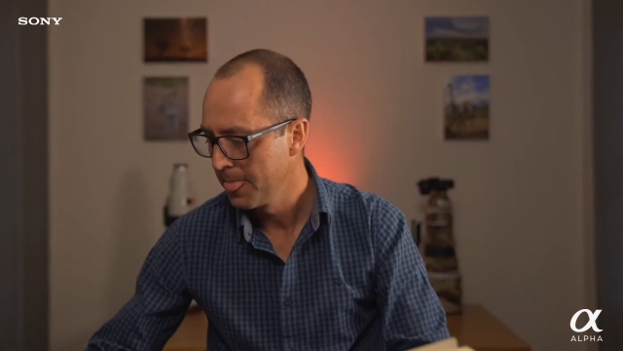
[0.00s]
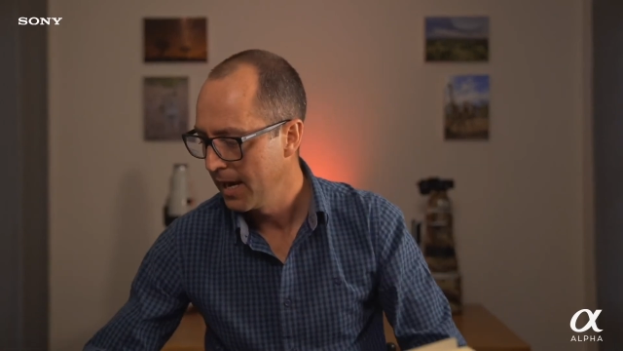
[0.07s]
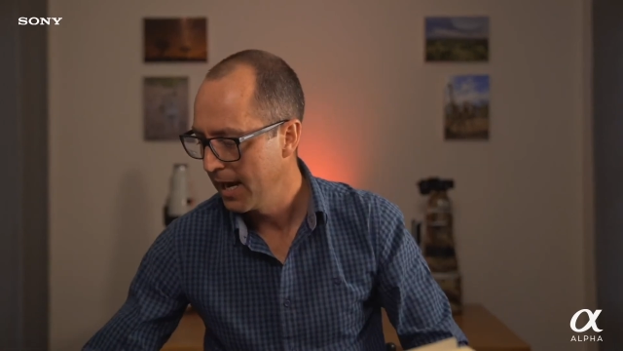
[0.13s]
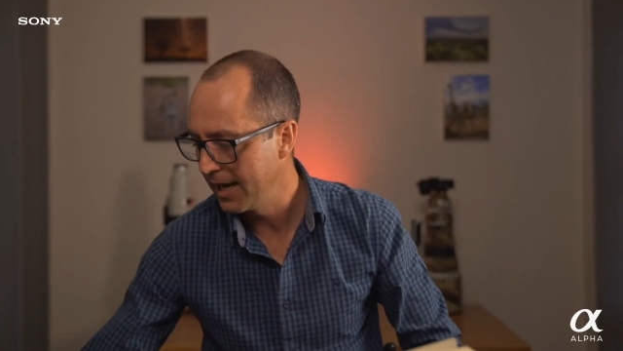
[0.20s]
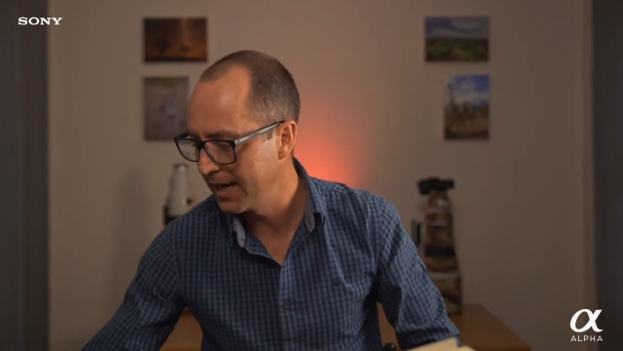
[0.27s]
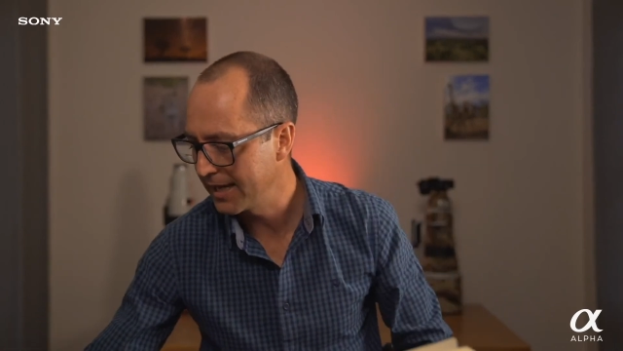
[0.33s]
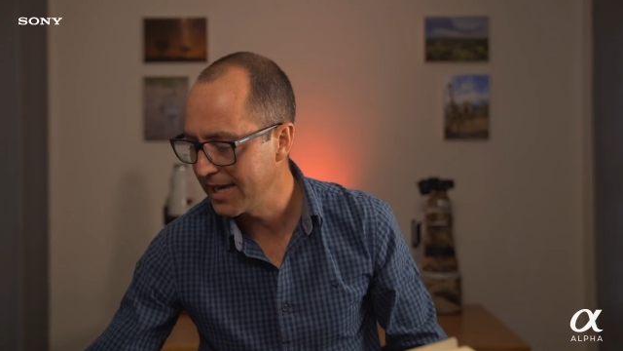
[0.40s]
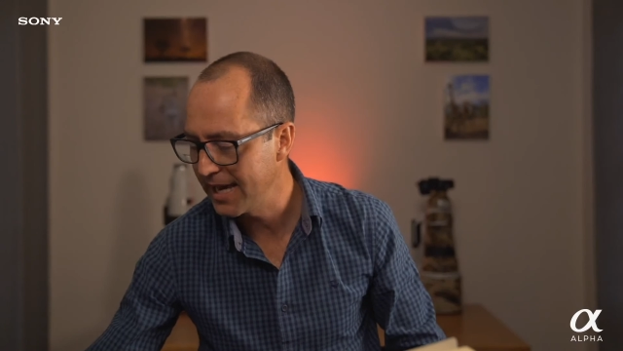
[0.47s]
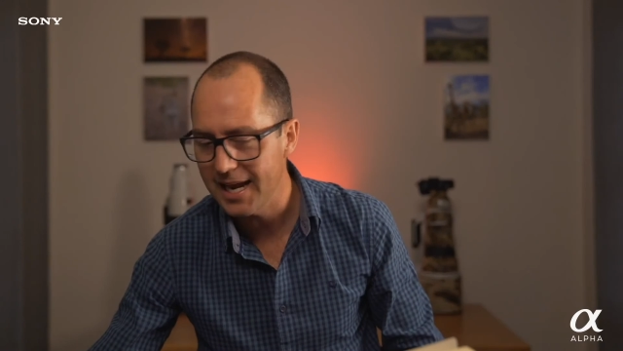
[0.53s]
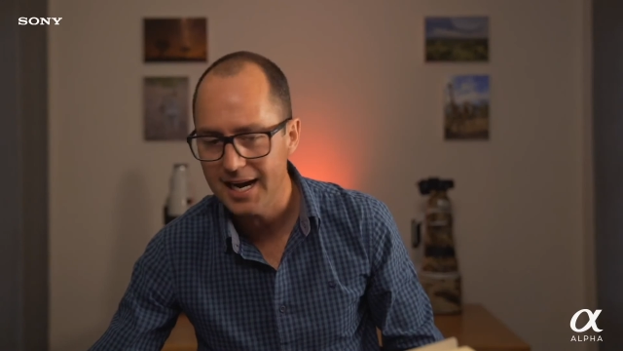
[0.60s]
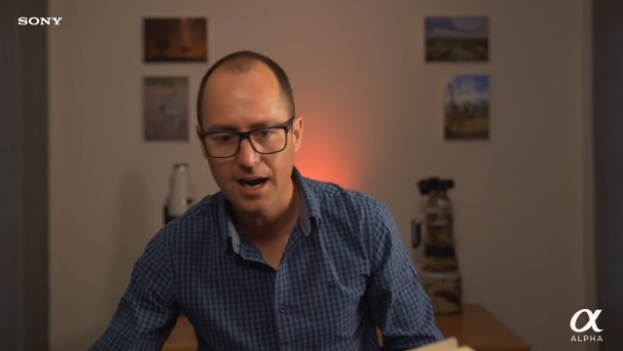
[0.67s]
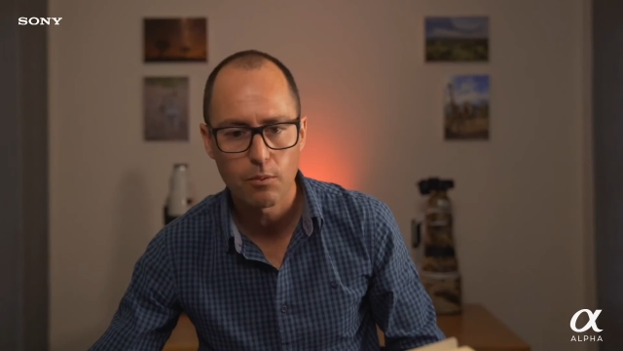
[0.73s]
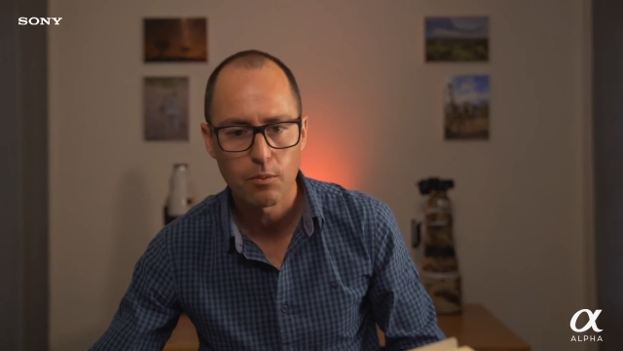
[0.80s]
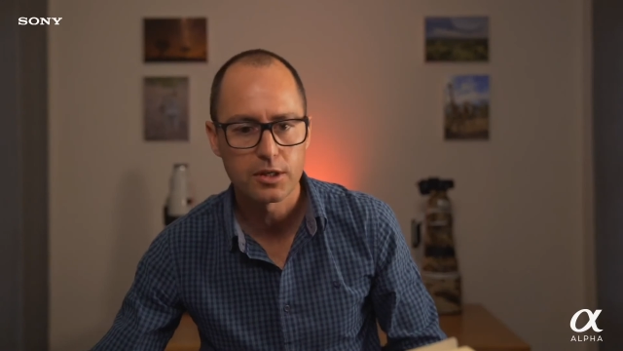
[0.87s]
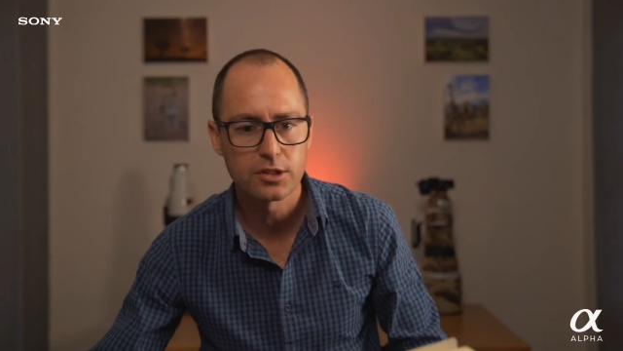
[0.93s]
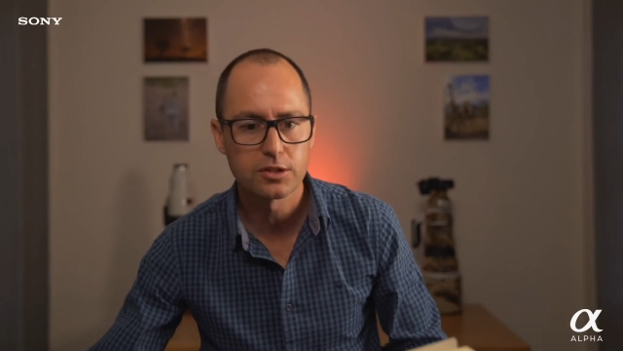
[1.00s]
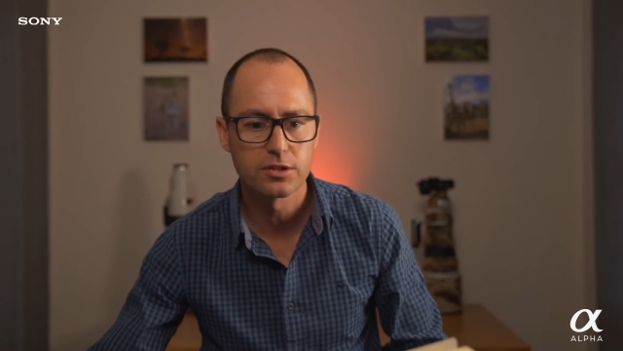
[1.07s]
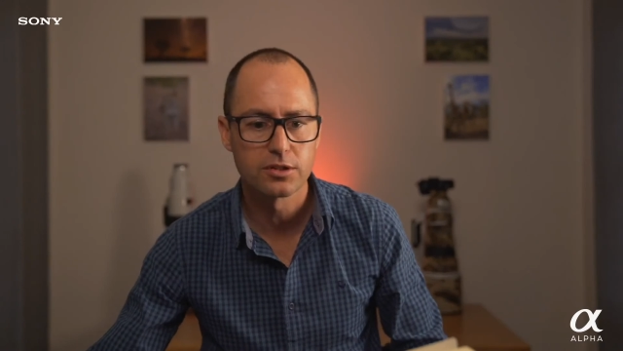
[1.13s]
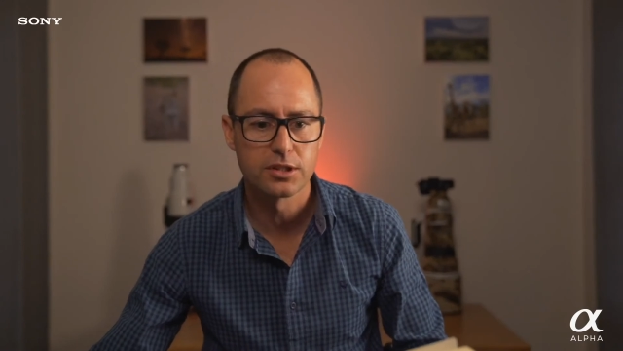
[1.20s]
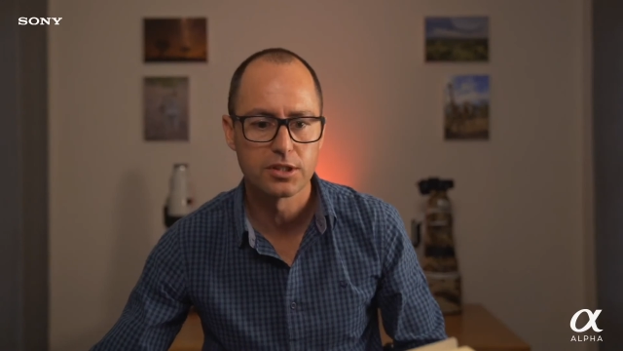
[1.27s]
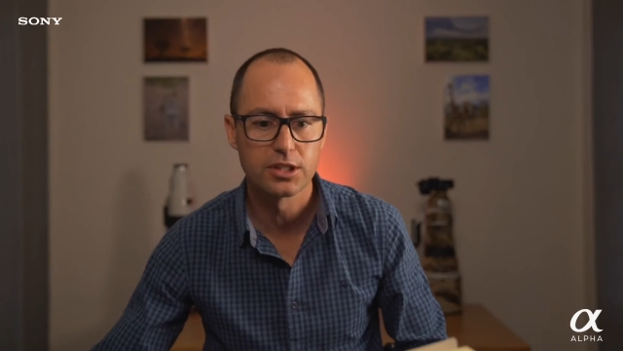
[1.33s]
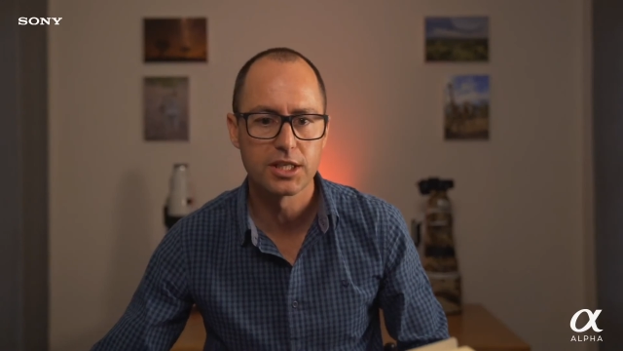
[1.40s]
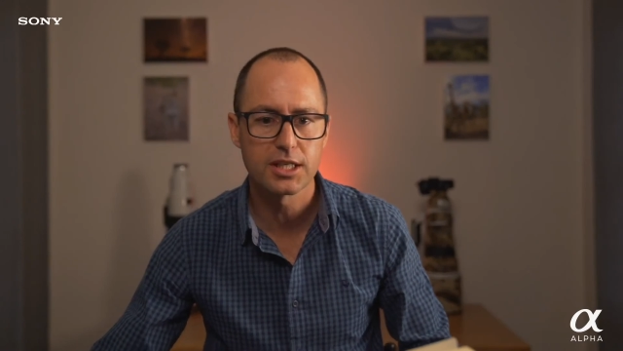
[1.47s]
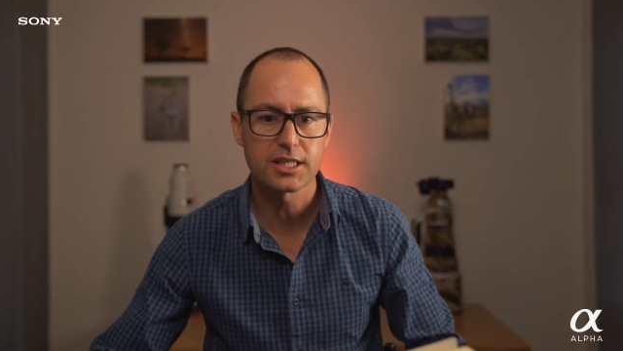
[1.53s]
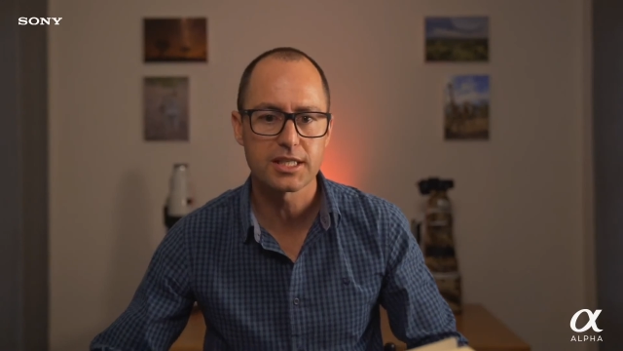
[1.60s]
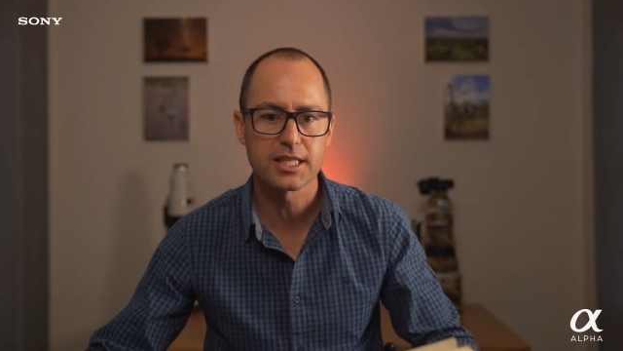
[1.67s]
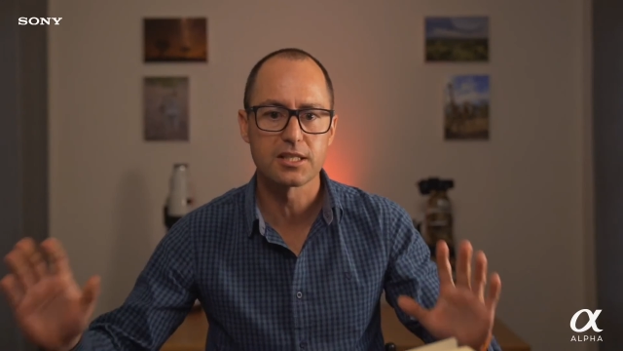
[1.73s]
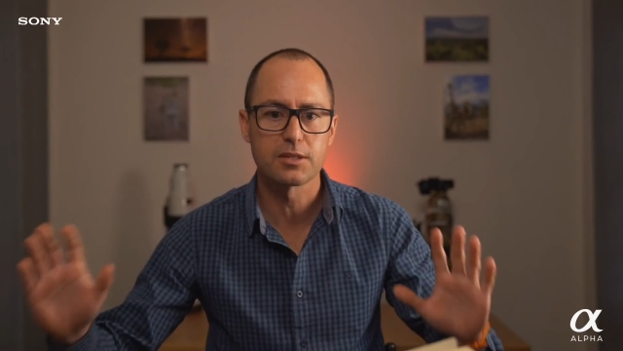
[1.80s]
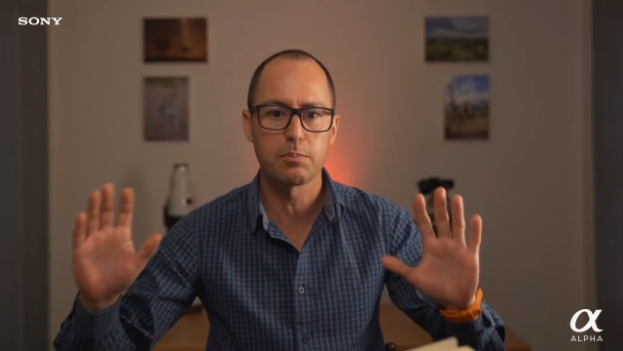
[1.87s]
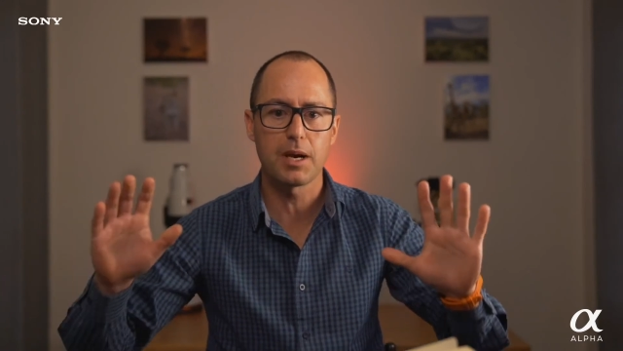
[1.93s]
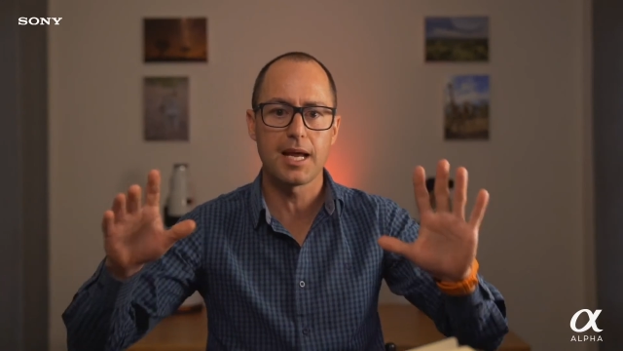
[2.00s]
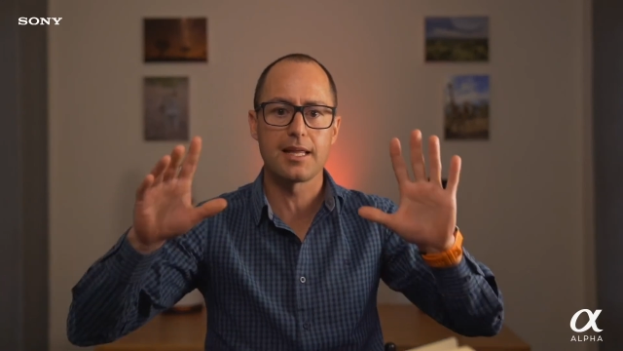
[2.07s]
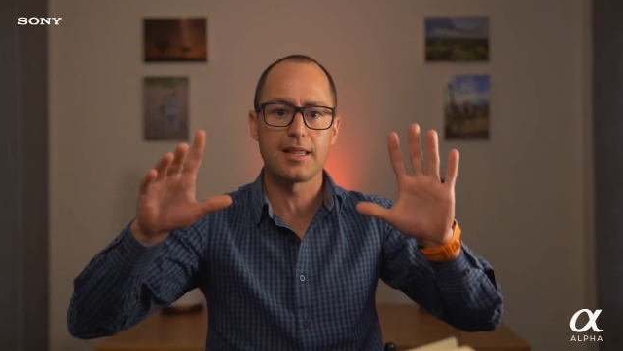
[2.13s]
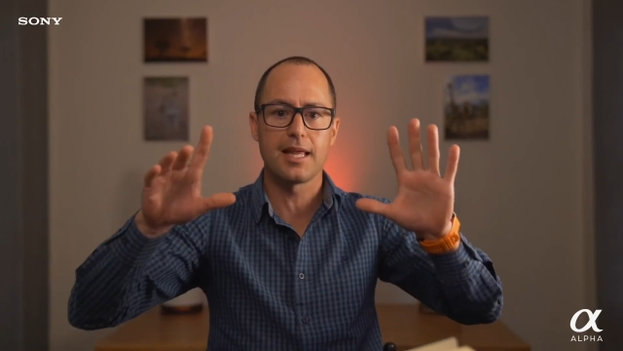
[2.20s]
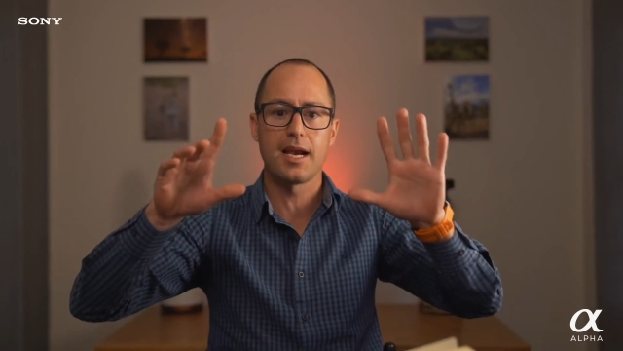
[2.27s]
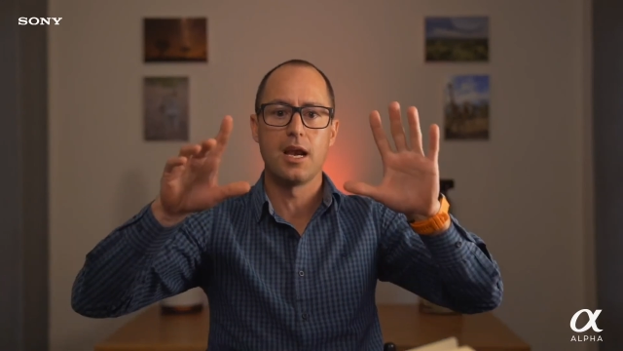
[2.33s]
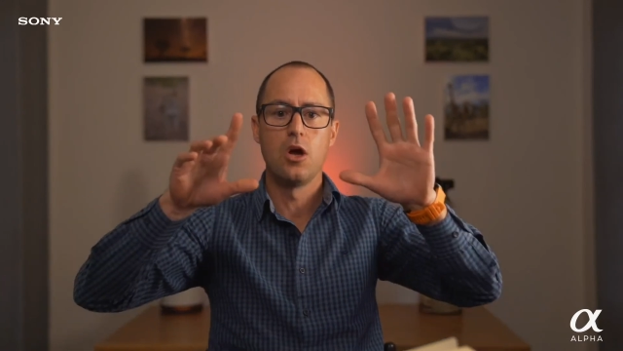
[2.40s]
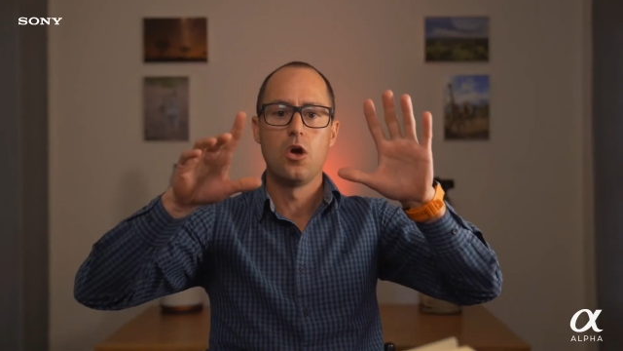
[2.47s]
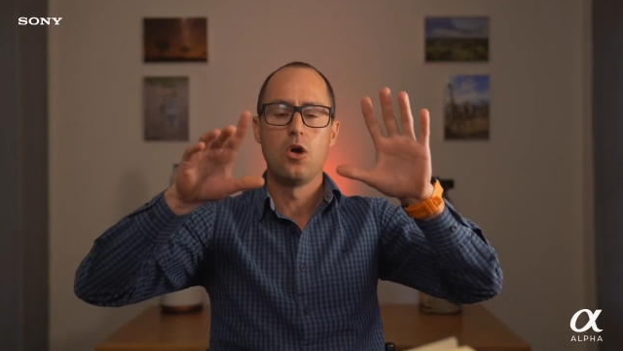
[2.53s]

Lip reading: And again, I want to just explain that